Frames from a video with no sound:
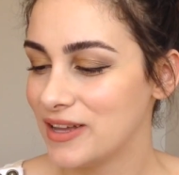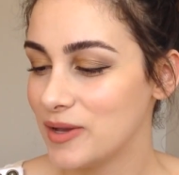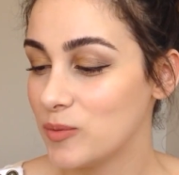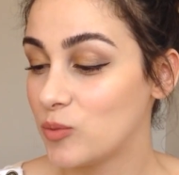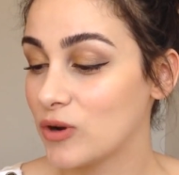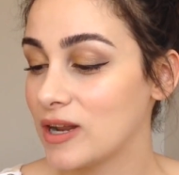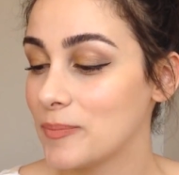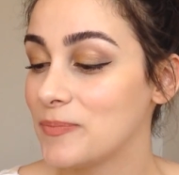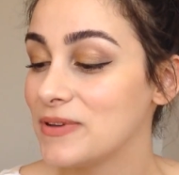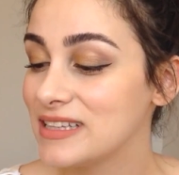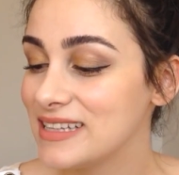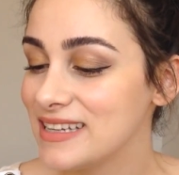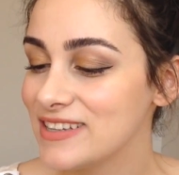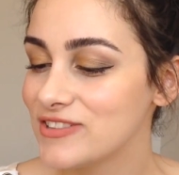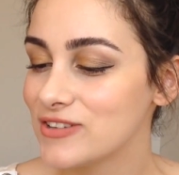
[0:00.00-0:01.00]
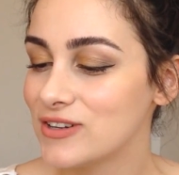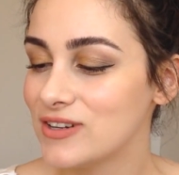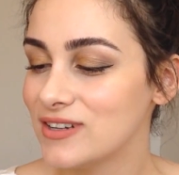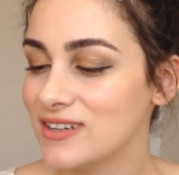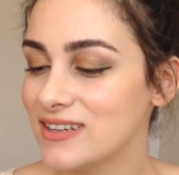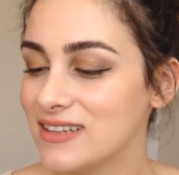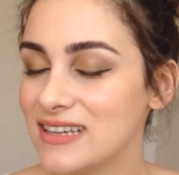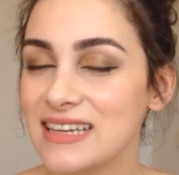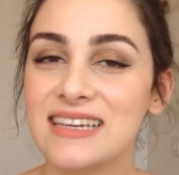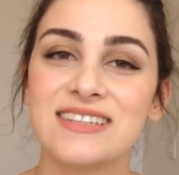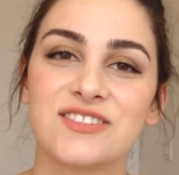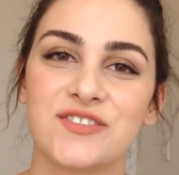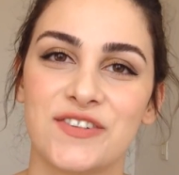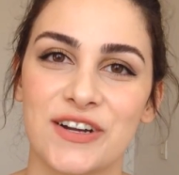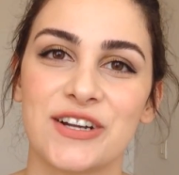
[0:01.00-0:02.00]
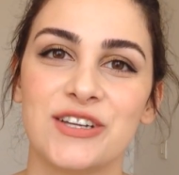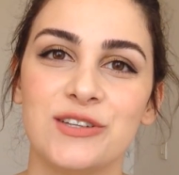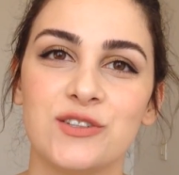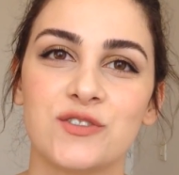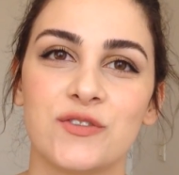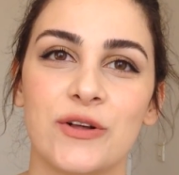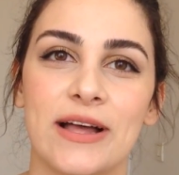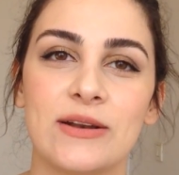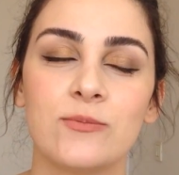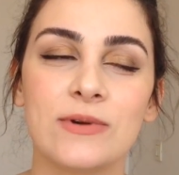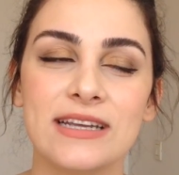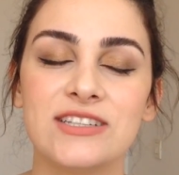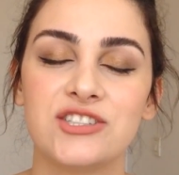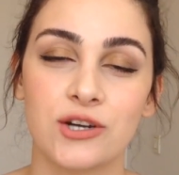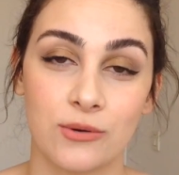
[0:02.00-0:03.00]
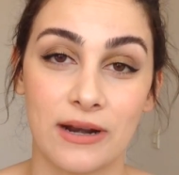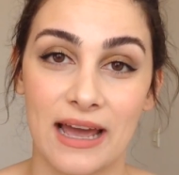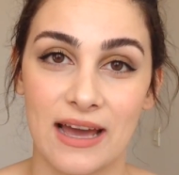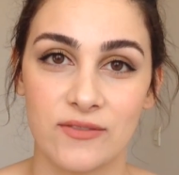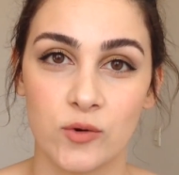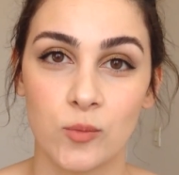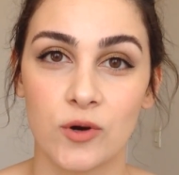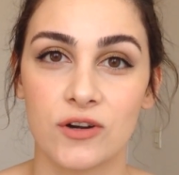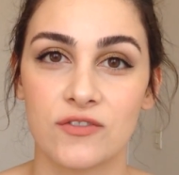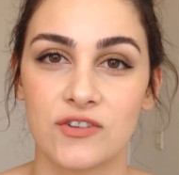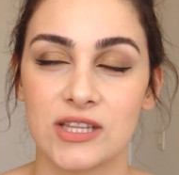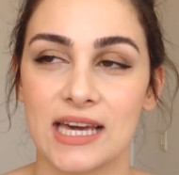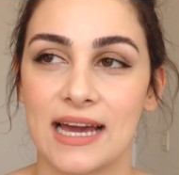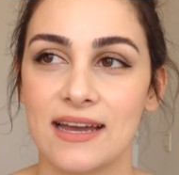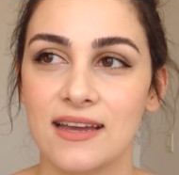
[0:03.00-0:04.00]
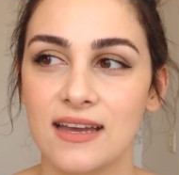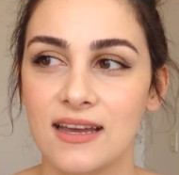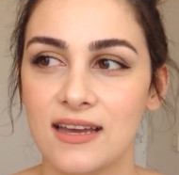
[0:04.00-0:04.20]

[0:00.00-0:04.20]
Buon appetito is very useful and we don't have a word for that.